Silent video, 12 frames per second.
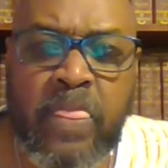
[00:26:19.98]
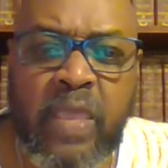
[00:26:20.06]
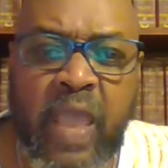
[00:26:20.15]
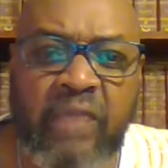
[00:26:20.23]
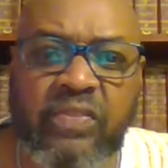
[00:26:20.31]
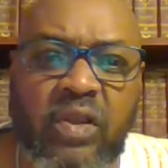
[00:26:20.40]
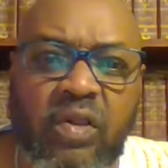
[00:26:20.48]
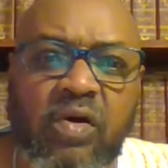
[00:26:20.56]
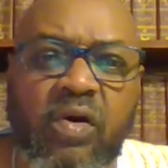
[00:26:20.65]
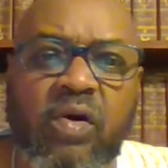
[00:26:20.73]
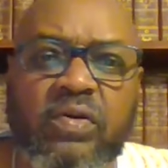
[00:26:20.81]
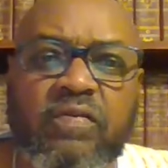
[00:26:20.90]
and the
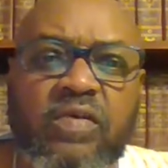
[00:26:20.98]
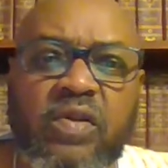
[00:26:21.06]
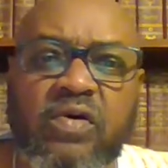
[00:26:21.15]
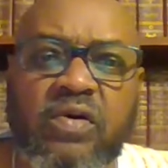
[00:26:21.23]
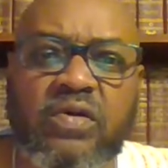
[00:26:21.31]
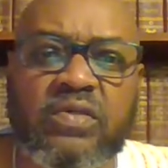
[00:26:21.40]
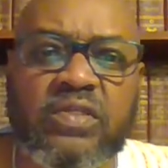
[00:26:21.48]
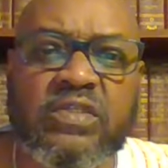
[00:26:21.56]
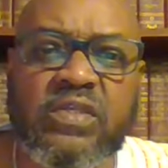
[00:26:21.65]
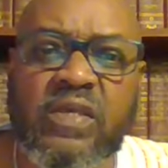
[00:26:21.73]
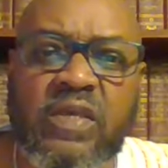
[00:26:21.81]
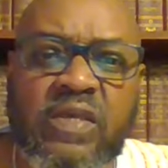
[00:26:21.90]
Lord of Lords.
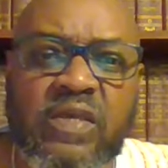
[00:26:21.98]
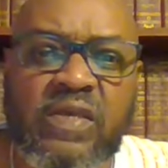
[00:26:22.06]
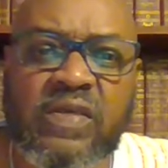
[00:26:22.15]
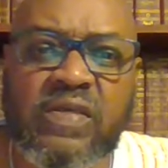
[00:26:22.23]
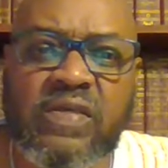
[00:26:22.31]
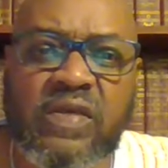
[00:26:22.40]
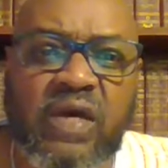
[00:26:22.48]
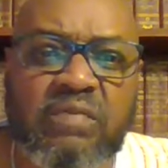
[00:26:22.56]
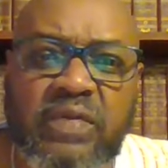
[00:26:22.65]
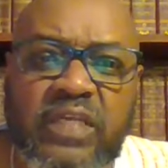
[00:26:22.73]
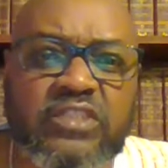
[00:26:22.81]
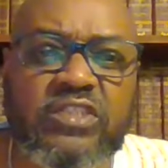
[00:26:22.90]
God
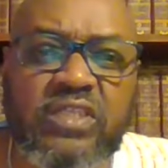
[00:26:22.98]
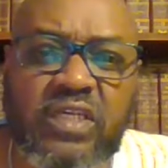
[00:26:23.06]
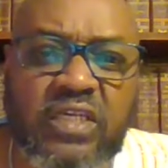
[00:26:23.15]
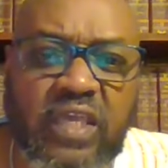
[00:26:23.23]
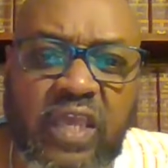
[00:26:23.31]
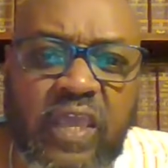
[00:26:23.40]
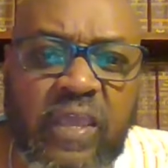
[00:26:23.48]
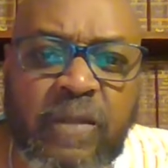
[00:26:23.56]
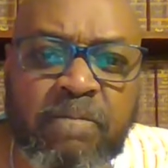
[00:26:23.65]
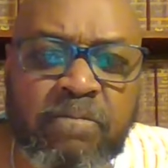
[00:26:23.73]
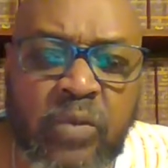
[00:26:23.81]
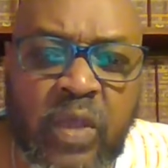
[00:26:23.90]
bless you today.
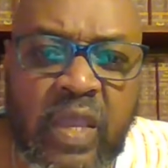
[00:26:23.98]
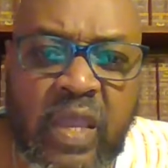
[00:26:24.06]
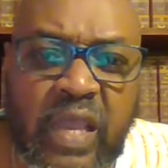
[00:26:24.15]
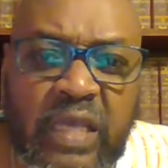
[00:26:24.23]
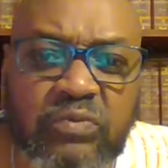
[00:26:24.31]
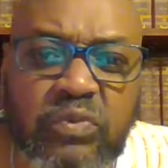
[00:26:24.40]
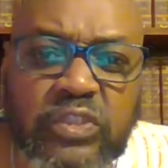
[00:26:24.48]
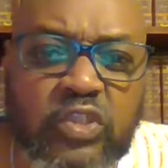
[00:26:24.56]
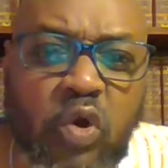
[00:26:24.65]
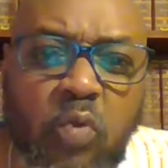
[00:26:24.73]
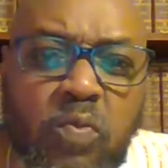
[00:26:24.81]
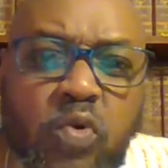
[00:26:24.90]
If we
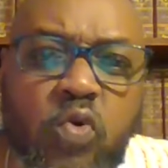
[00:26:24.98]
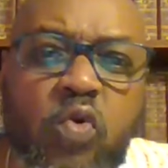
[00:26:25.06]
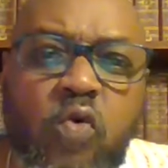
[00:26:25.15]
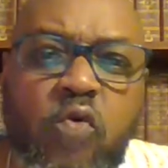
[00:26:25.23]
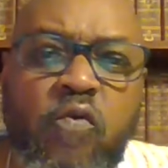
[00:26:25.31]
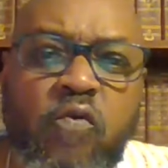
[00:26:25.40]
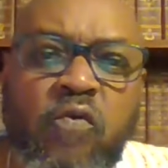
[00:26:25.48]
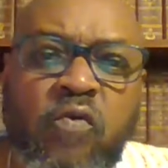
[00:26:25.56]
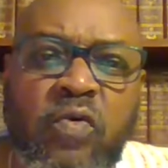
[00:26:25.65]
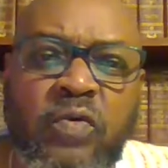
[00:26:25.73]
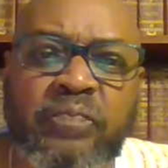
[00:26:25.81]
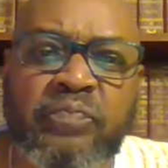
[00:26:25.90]
so move
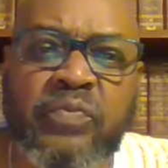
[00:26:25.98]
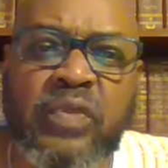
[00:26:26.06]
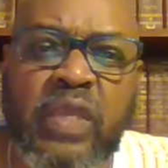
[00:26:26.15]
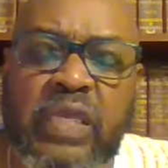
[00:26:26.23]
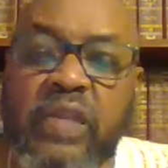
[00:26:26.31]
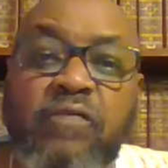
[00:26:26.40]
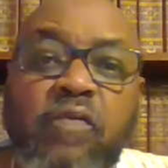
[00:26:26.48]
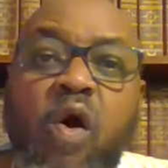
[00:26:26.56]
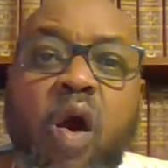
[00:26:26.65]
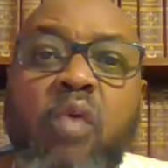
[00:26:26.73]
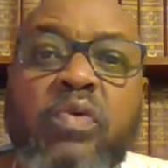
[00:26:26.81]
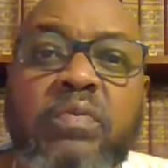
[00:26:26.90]
in a
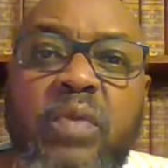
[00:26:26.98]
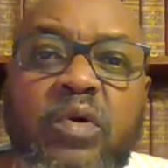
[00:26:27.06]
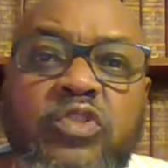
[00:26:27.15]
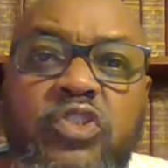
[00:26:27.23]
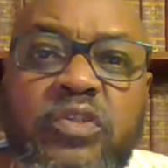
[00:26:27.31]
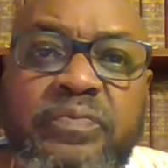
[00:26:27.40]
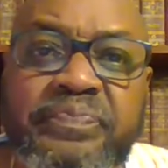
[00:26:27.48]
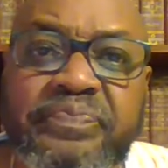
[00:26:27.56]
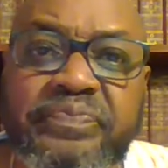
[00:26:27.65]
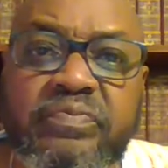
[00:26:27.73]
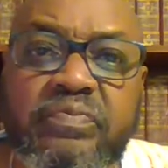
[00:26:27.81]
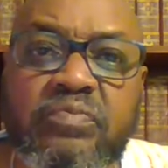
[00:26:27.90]
forward motion,
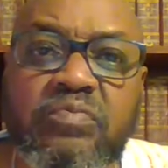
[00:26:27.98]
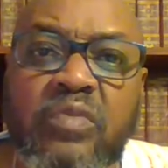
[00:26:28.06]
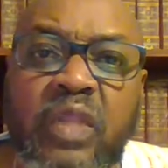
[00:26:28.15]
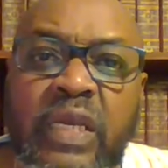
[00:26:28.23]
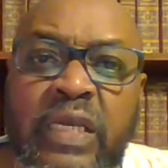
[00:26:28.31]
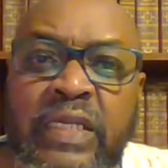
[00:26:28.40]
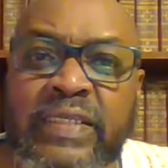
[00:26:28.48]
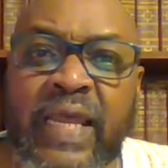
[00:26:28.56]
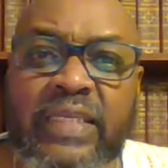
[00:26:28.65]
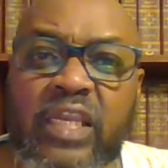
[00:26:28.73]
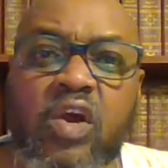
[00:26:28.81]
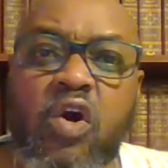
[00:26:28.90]

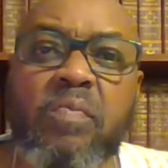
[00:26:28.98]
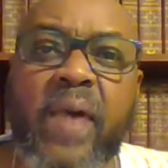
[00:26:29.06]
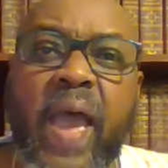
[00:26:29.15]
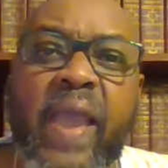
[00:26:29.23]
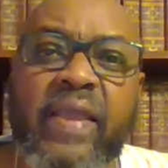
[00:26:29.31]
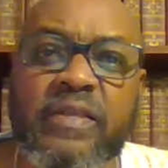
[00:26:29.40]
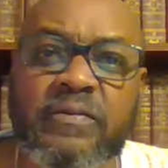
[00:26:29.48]
not to go back,